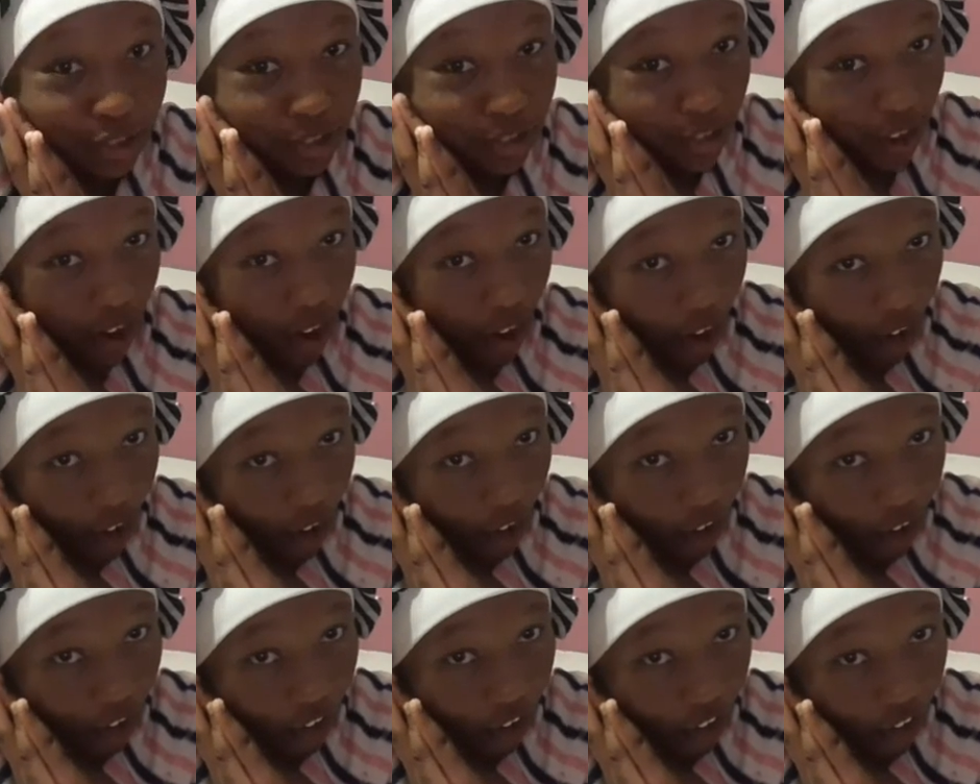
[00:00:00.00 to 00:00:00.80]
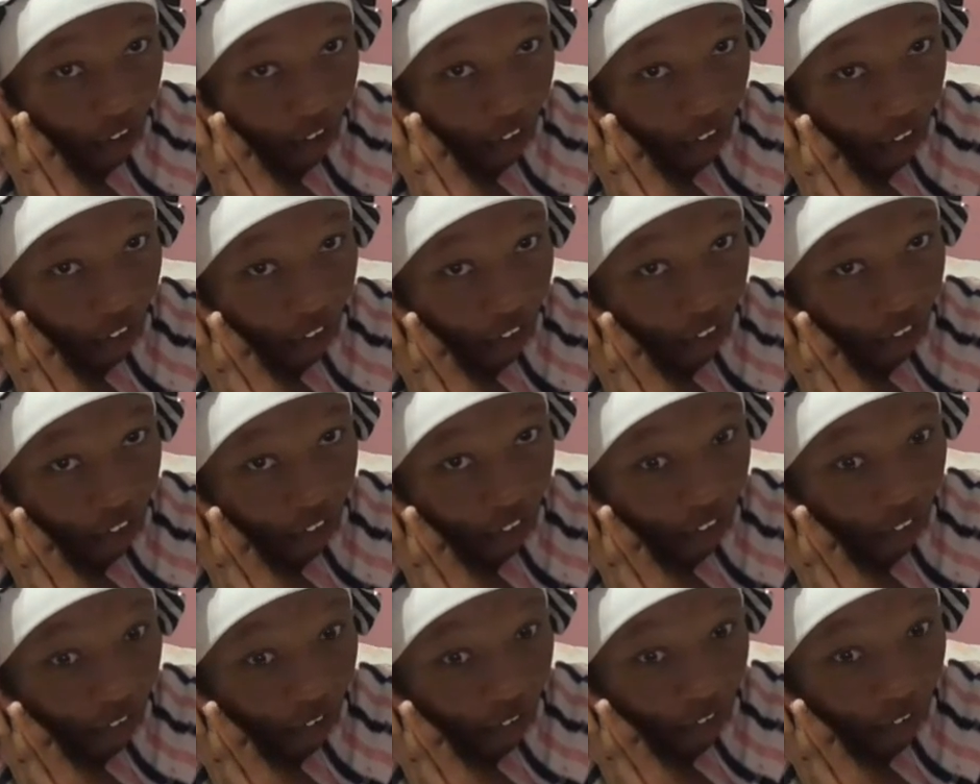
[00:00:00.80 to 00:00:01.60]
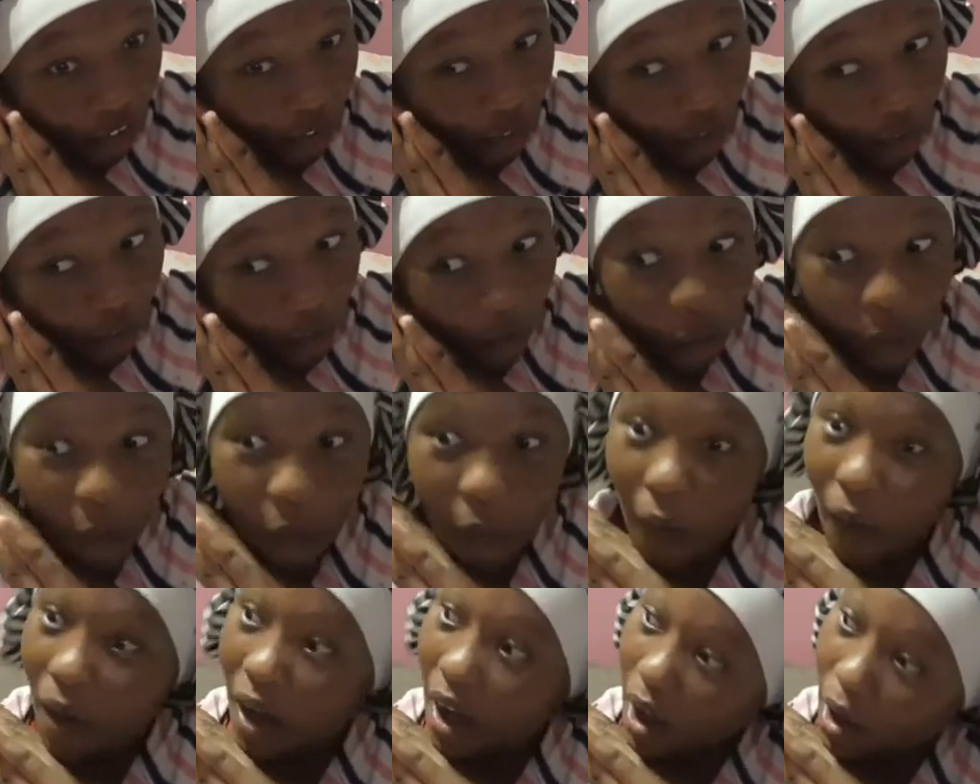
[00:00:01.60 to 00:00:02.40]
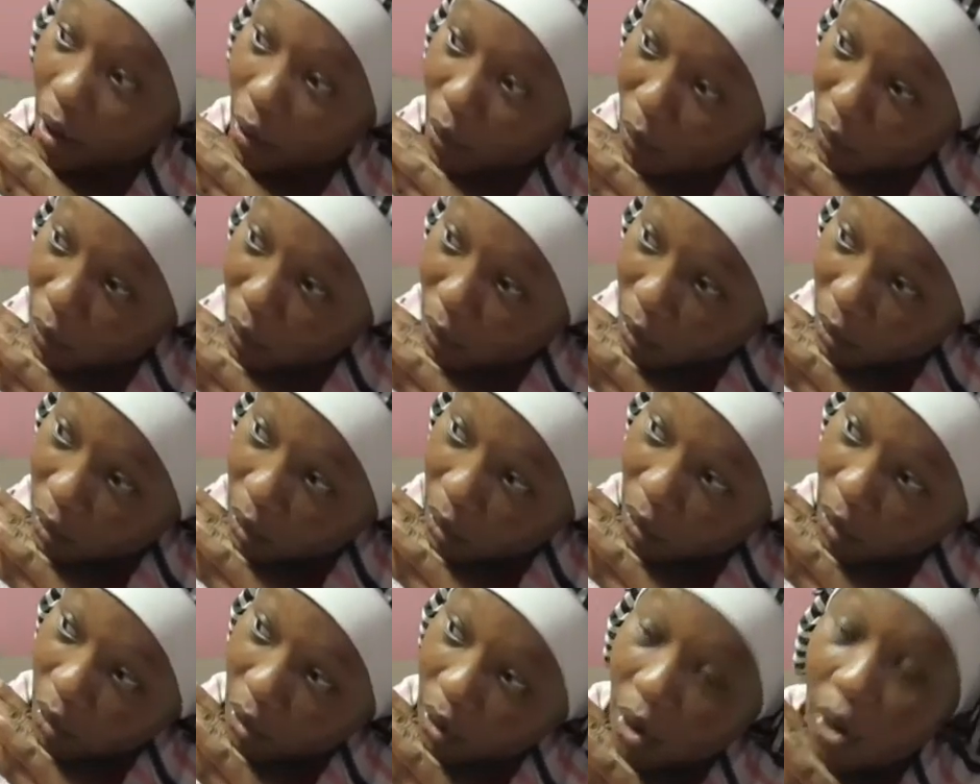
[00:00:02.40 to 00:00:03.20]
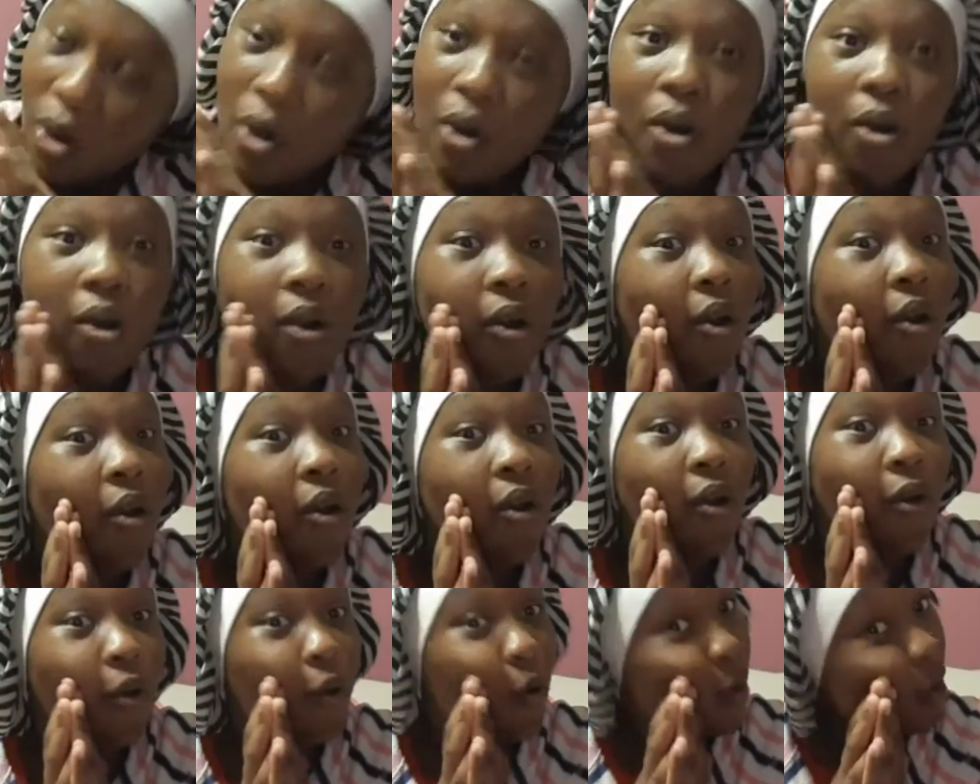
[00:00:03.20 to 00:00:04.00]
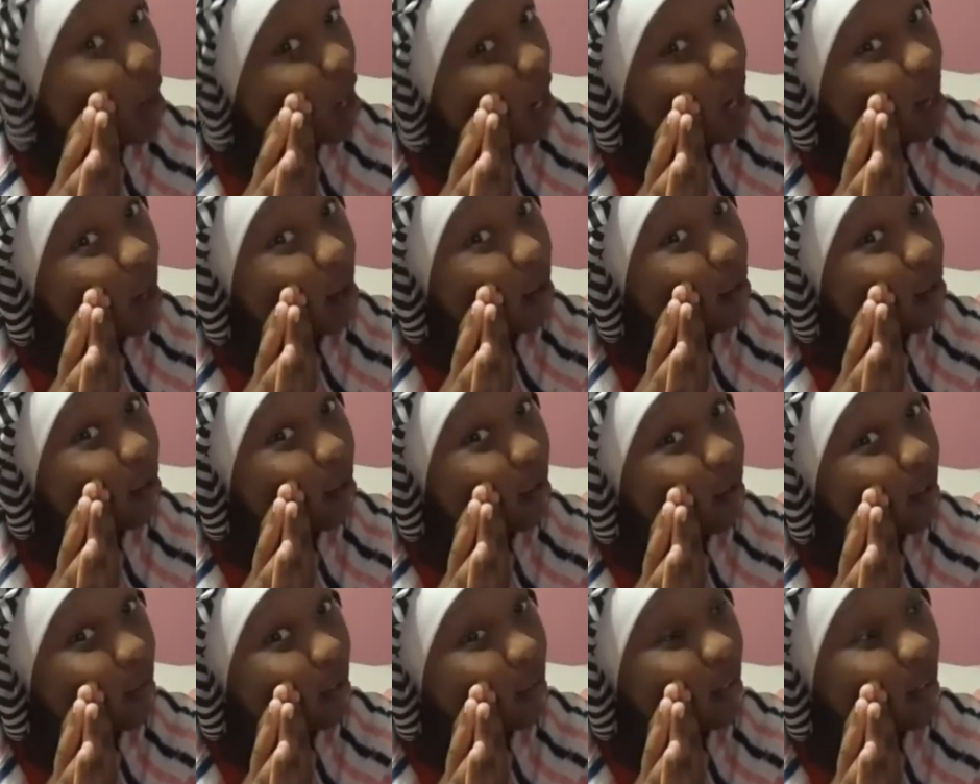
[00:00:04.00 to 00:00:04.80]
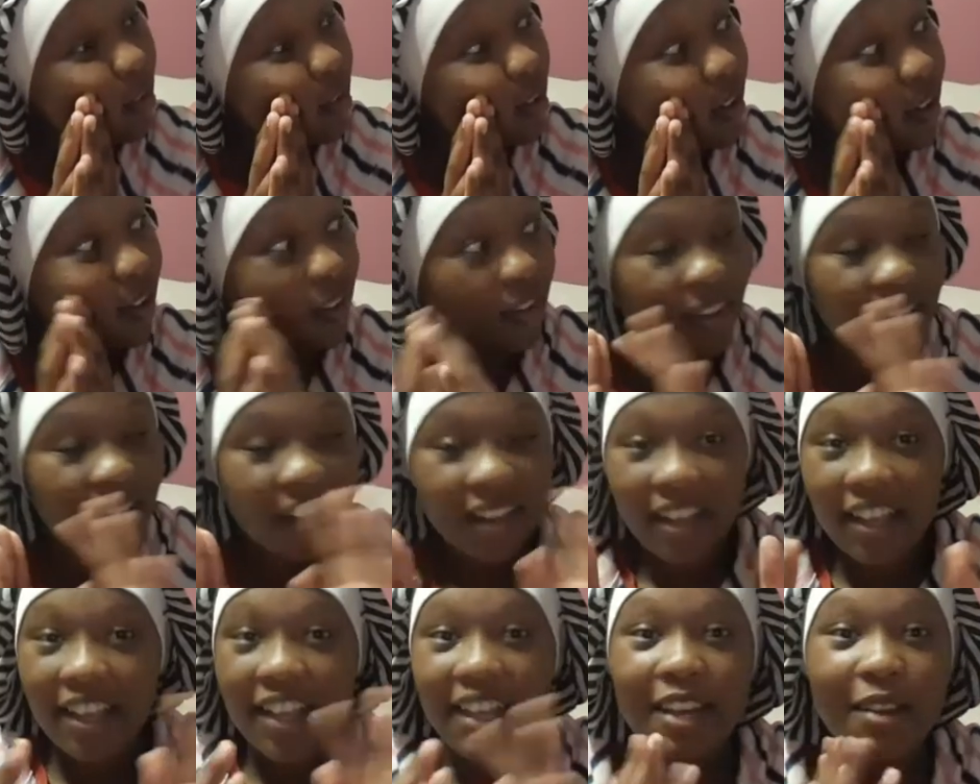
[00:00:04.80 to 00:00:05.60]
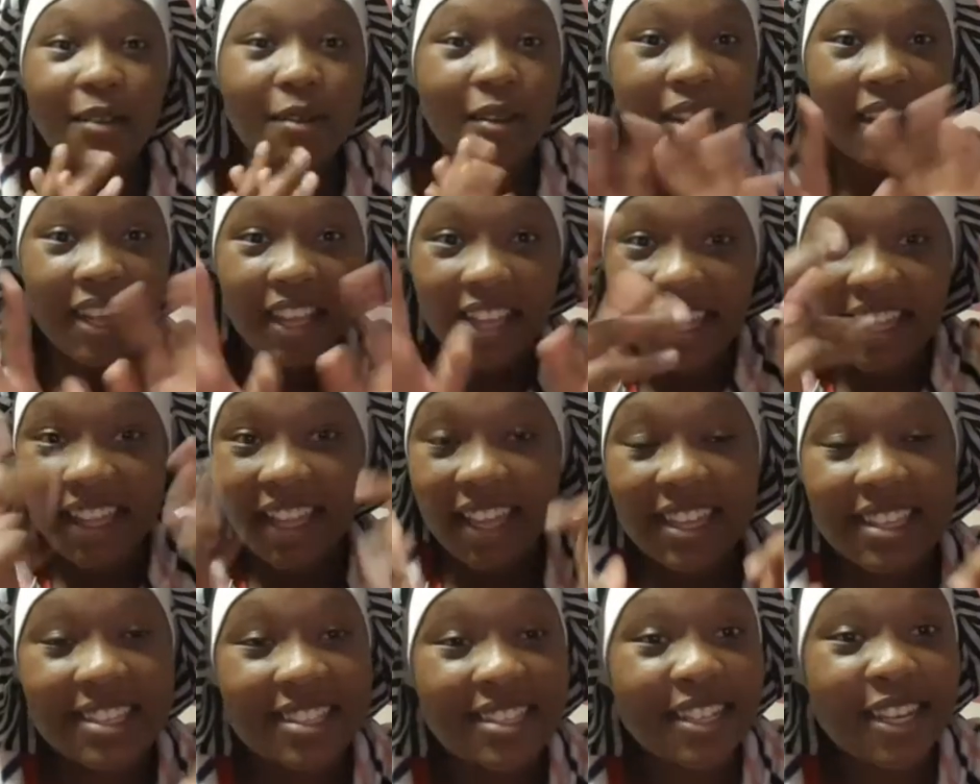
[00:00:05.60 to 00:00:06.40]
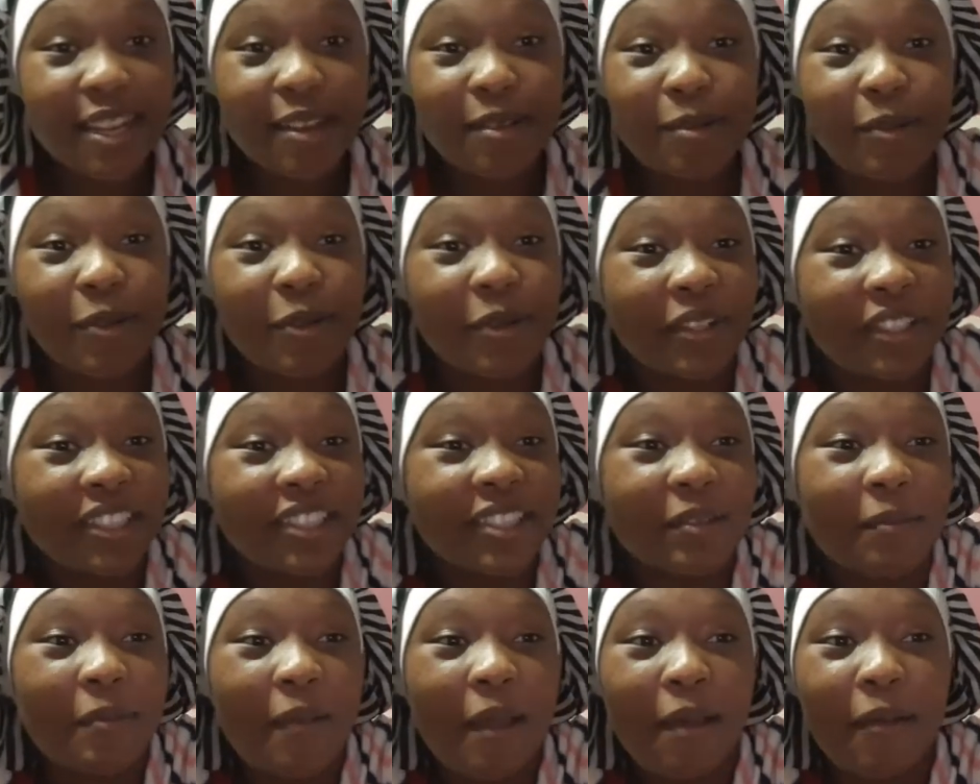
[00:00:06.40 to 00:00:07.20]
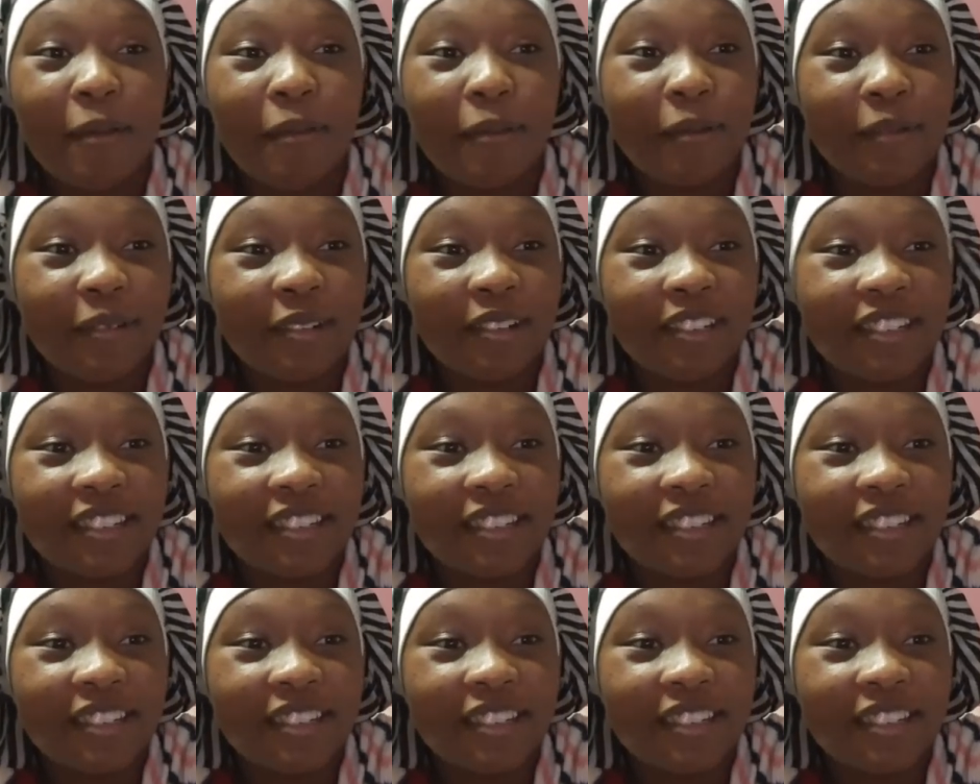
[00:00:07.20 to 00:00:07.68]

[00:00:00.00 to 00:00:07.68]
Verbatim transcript: Don't. Wow. Wow. Anyway, hey guys, now go read the Bible.